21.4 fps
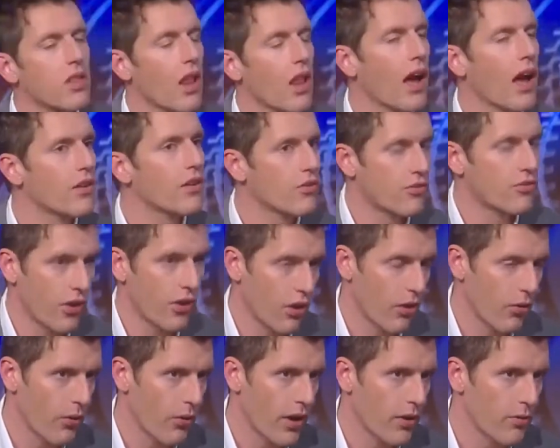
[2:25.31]
the lion's
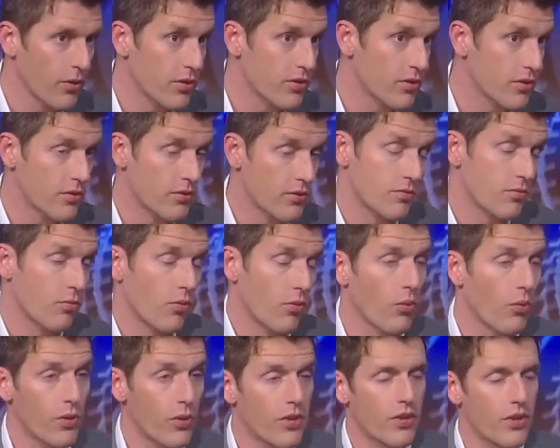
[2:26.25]
share away, which is
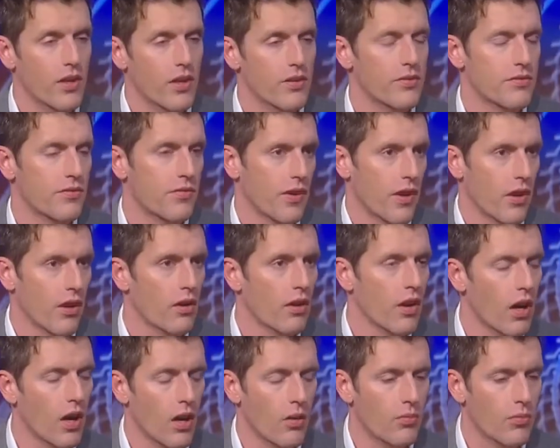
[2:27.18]
what we think is
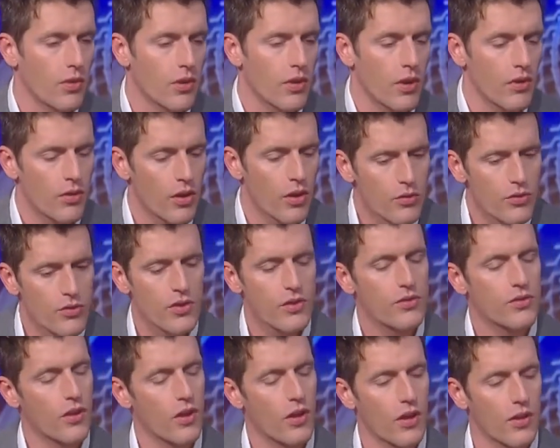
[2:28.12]
fair, and you
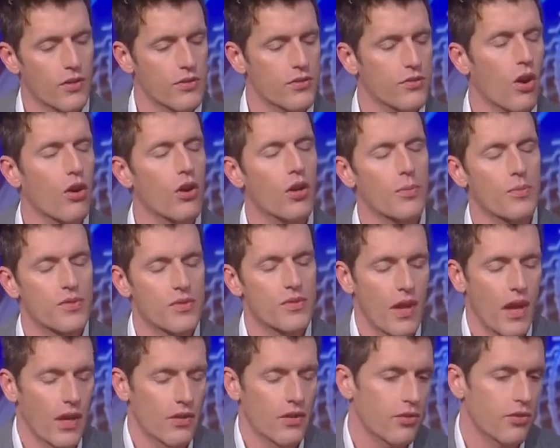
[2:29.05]
see
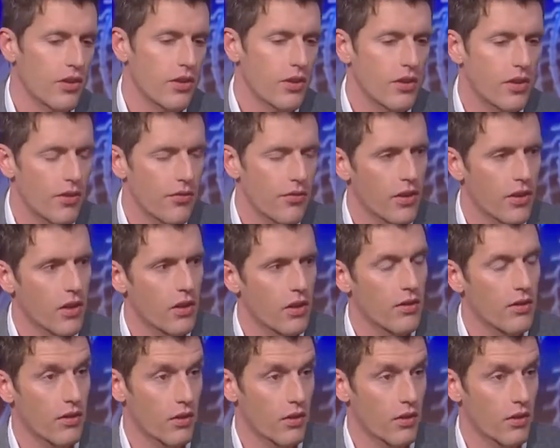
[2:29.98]
startups actually giving